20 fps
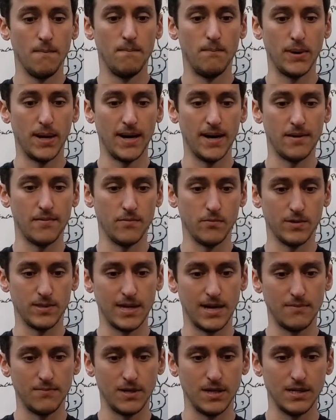But with
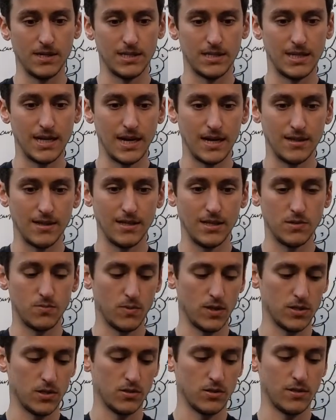that being said, these
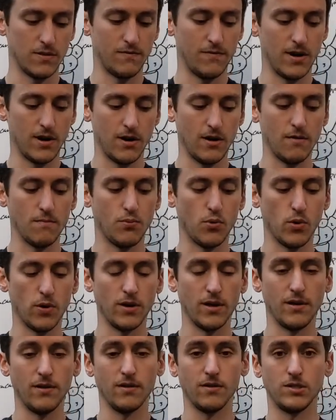muscles are very
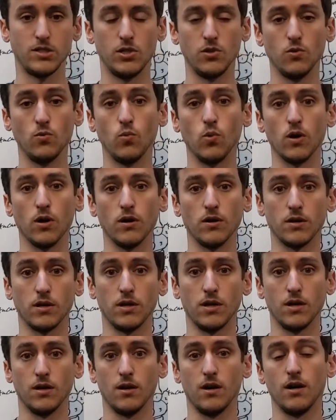important to work
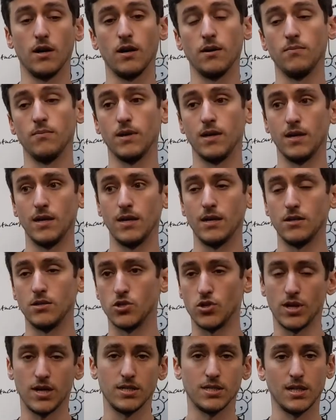in
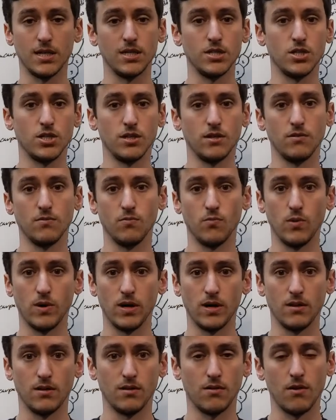translation
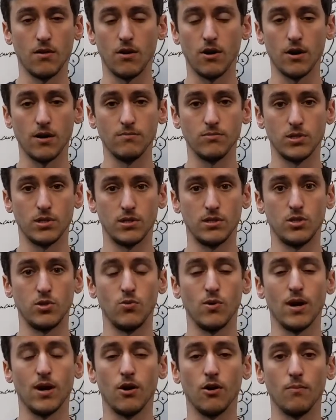with our arms to
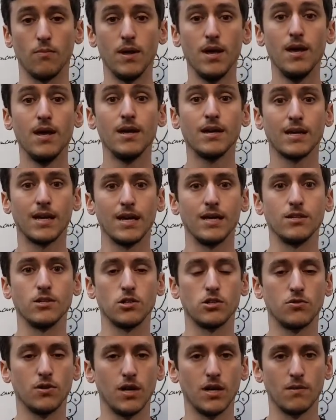help gain
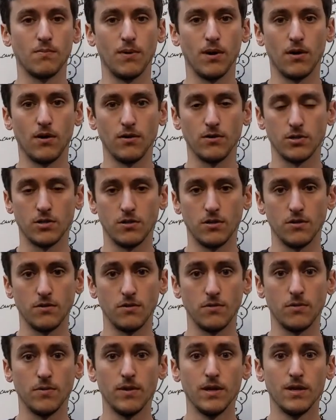strength, but
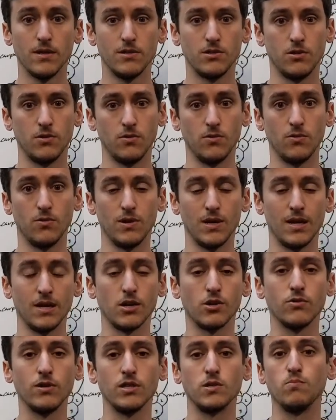also to
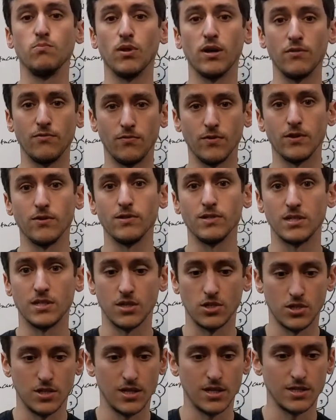increase blood flow and
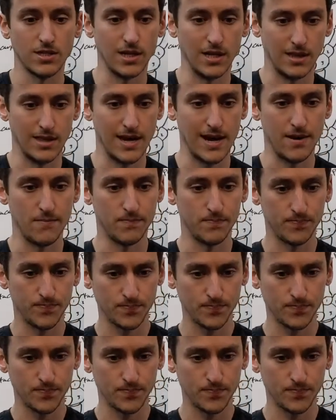such things like that.